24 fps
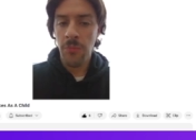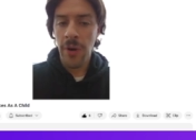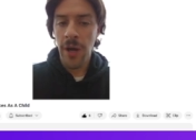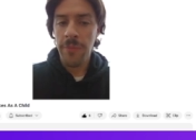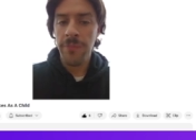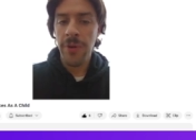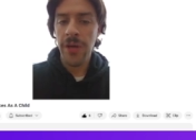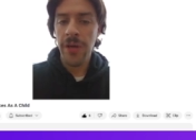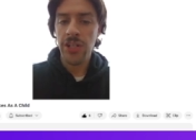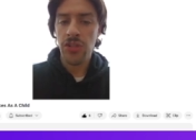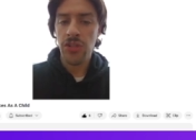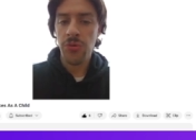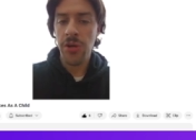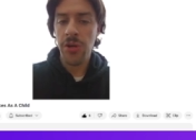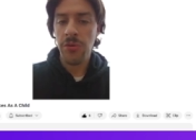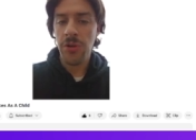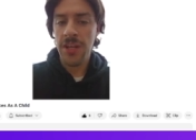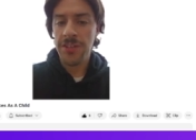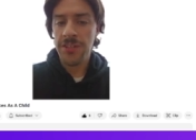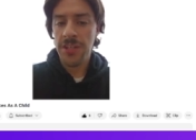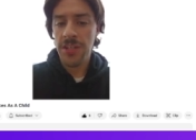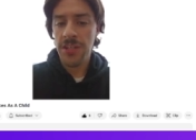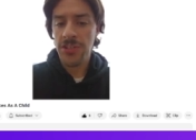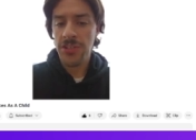my biggest
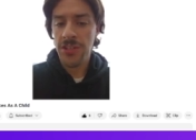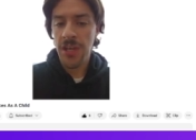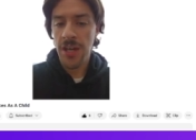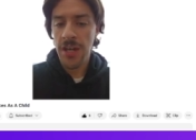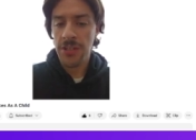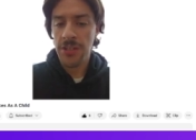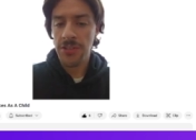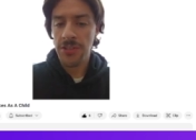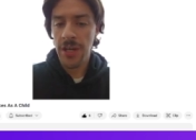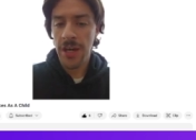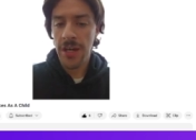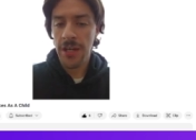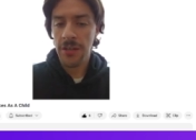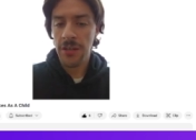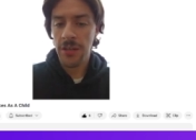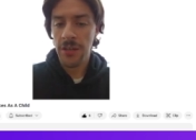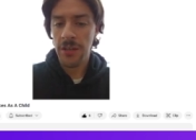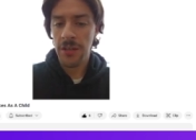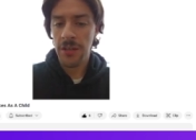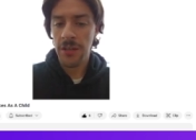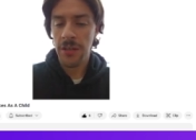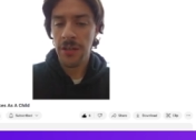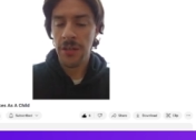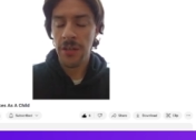regret to this day is I,
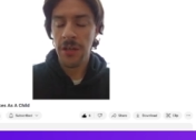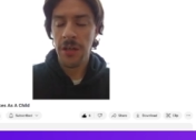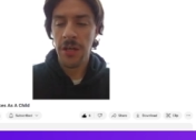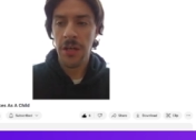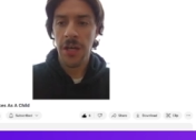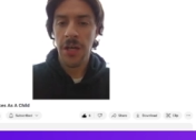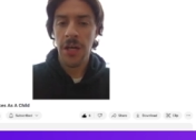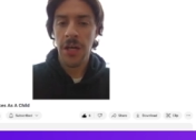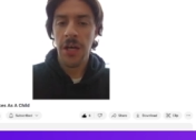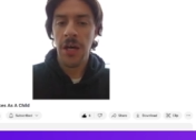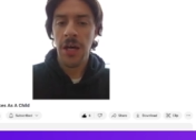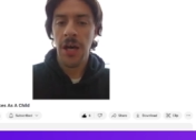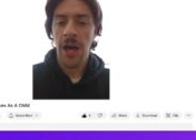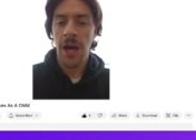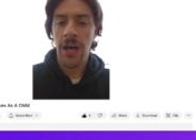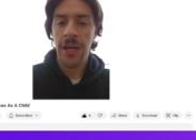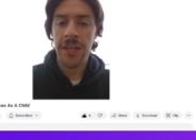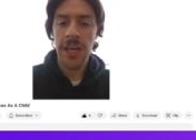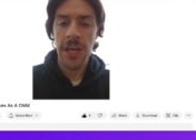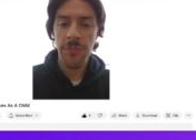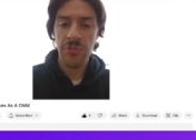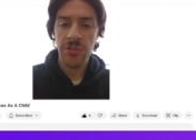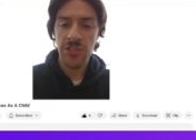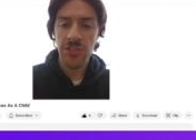I
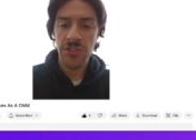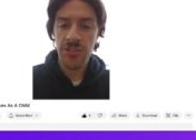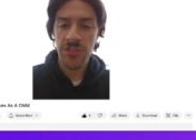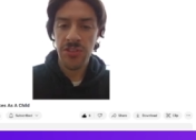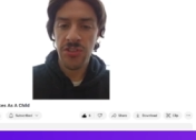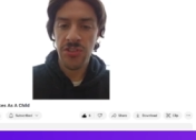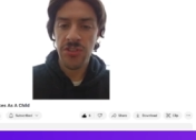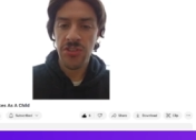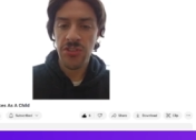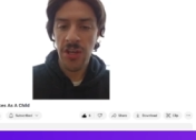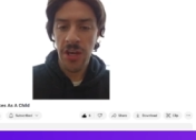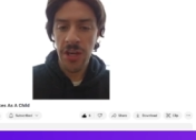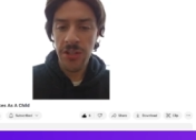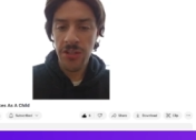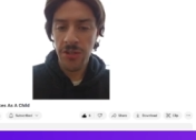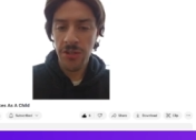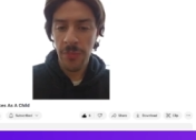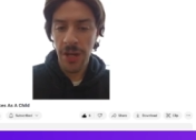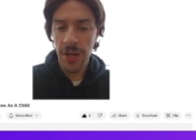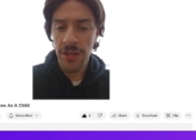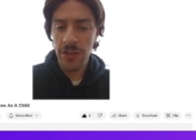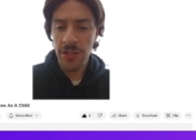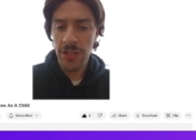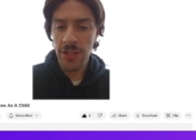keep saying to
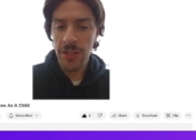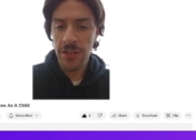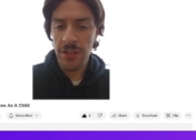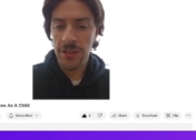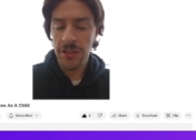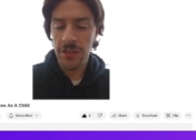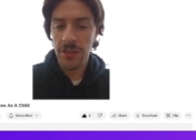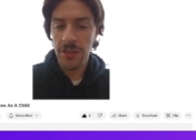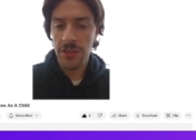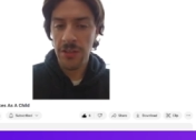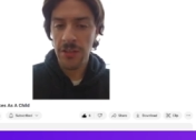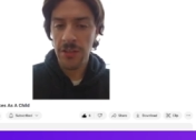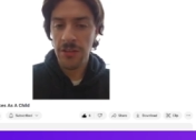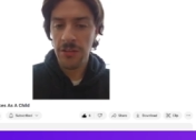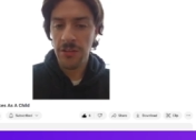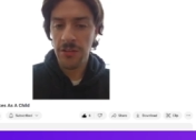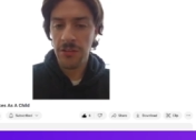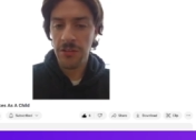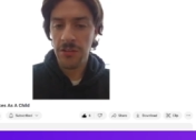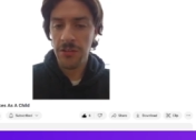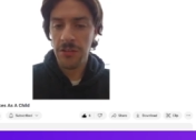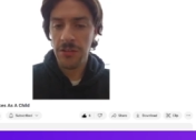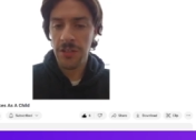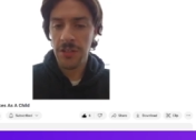my,
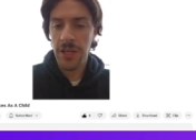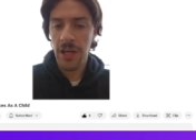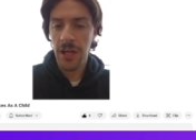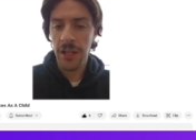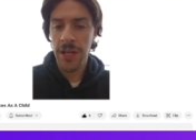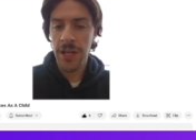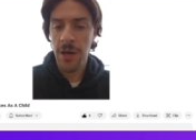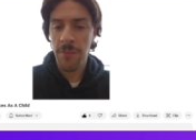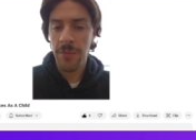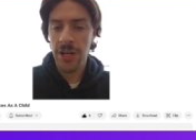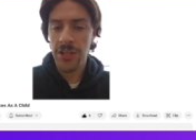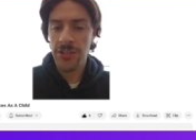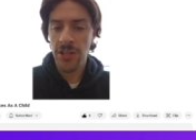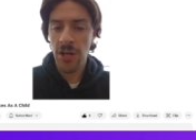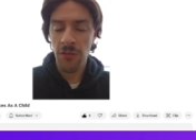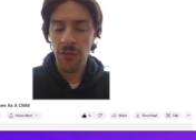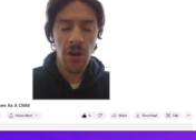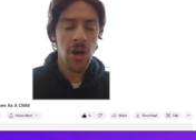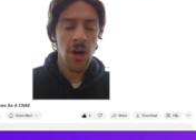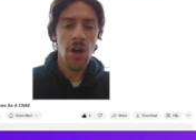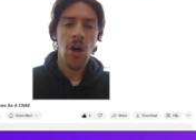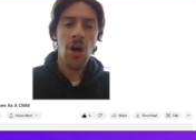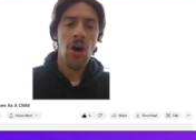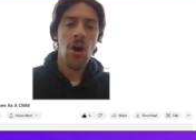yelling at myself,
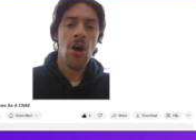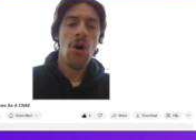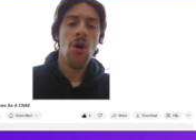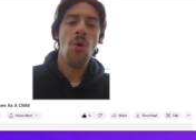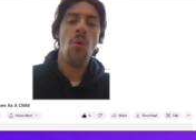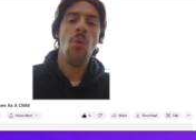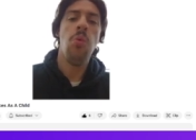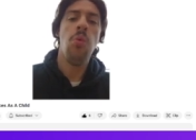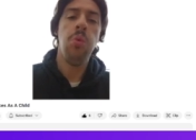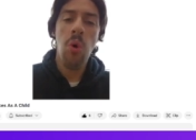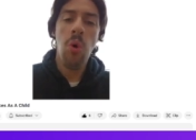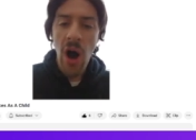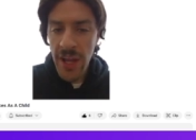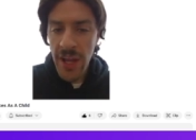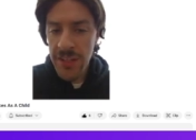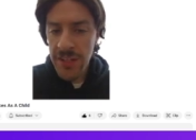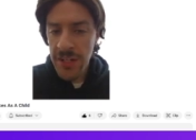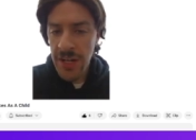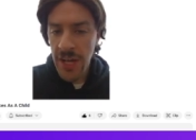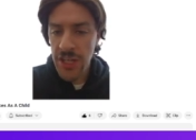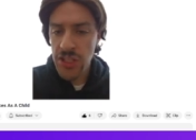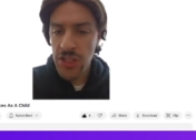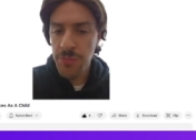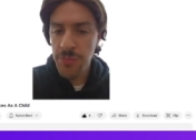why
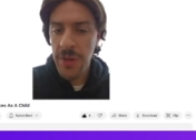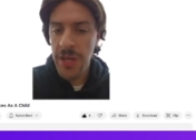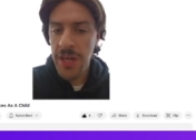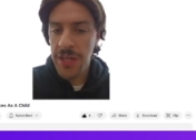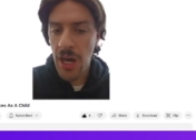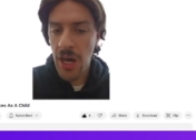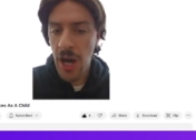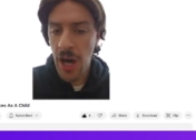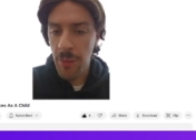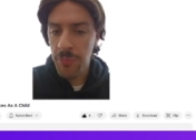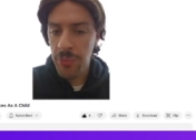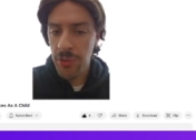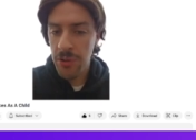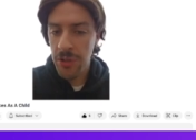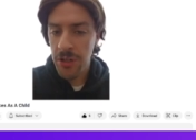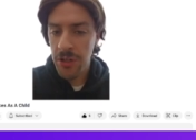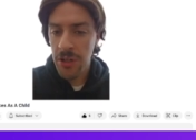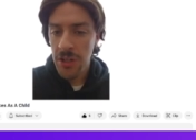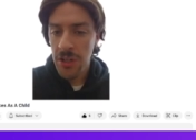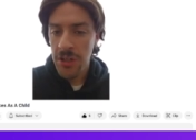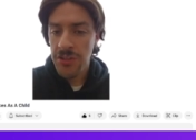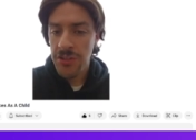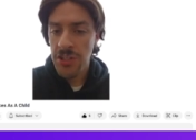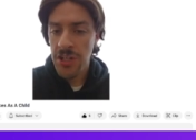didn't I speak up?
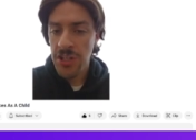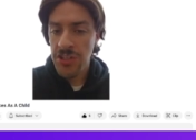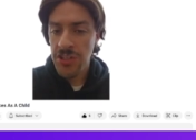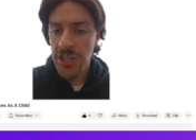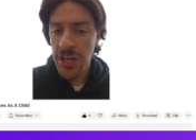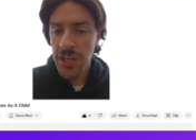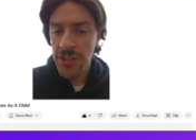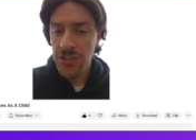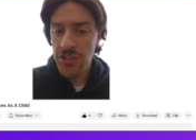to the te-